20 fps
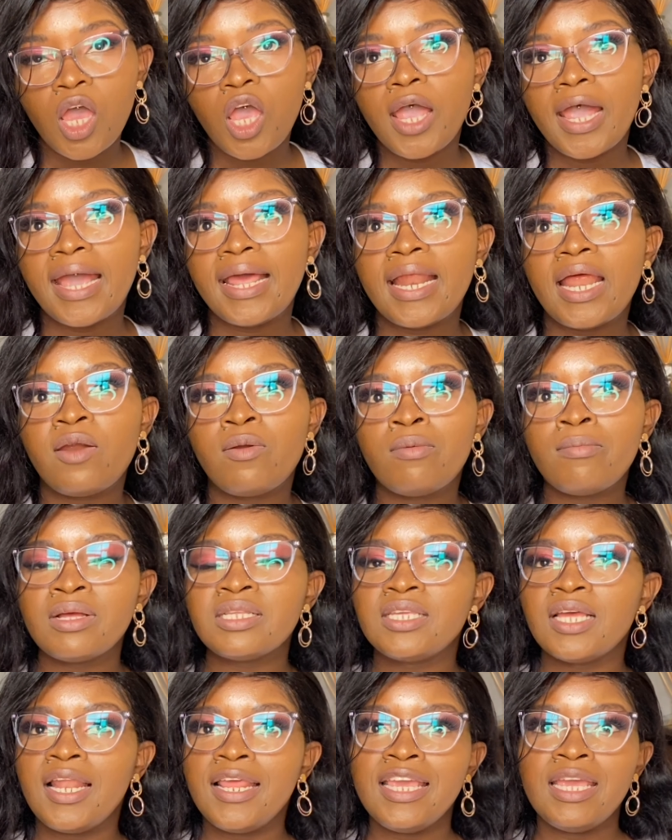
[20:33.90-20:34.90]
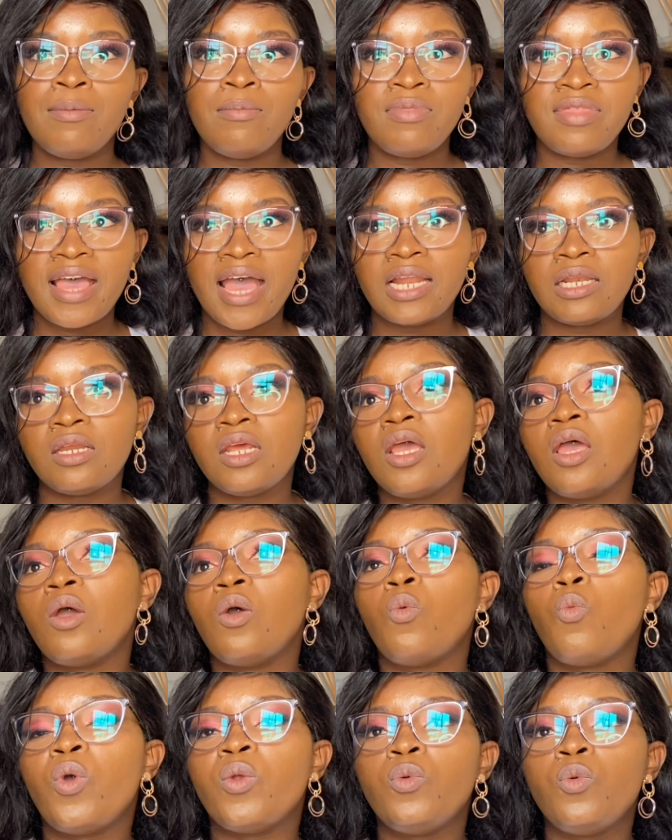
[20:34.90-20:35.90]
And I remember telling him that
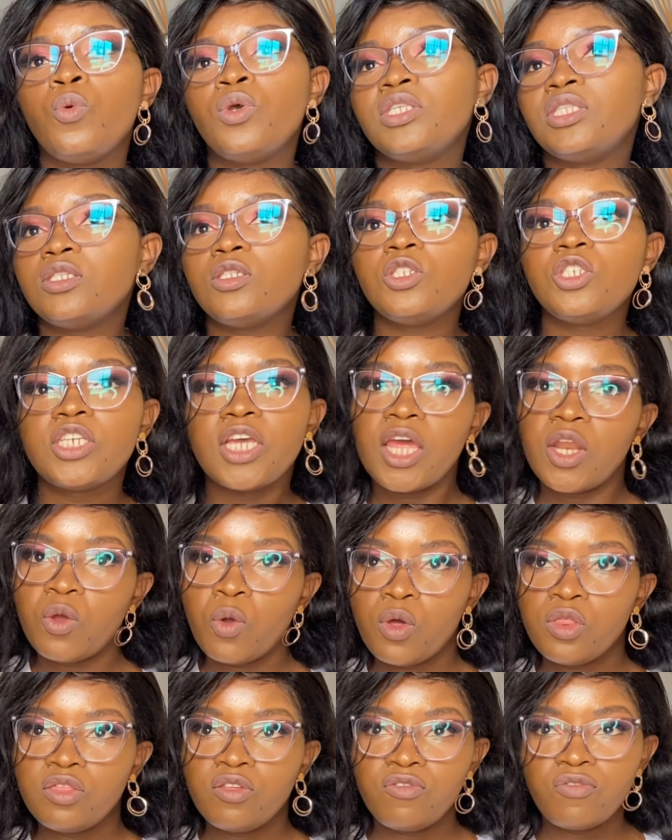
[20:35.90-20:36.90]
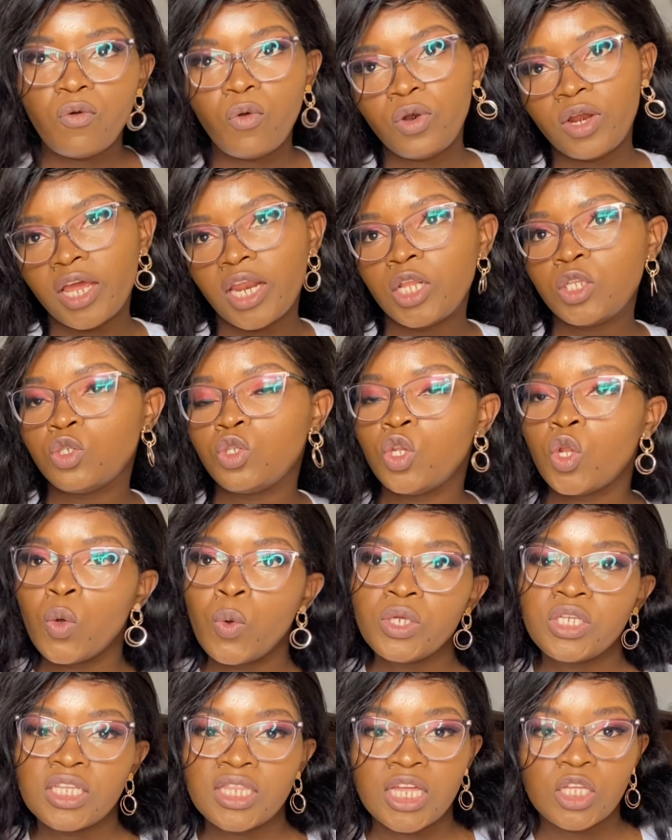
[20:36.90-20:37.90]
when we were still chatting on the phone, getting to know
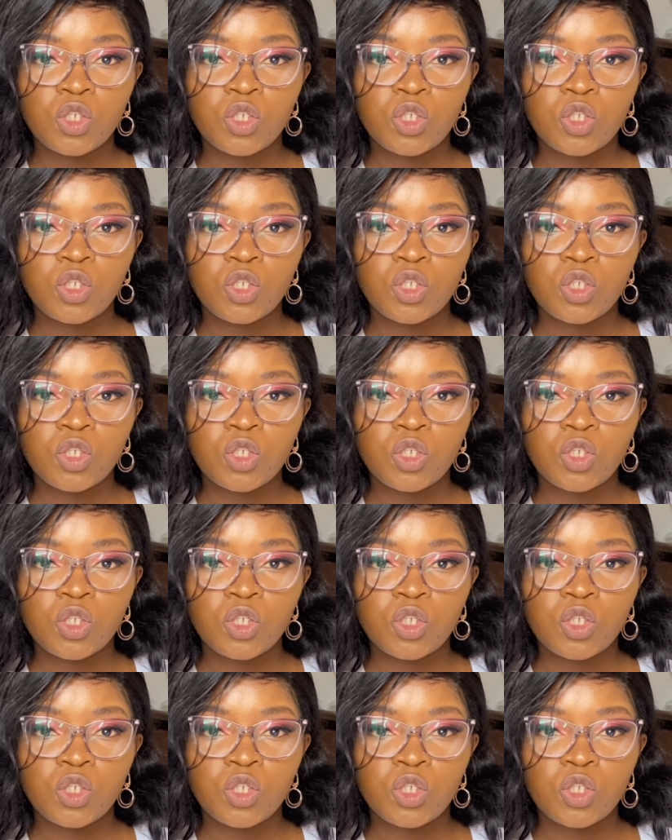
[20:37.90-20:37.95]
each other.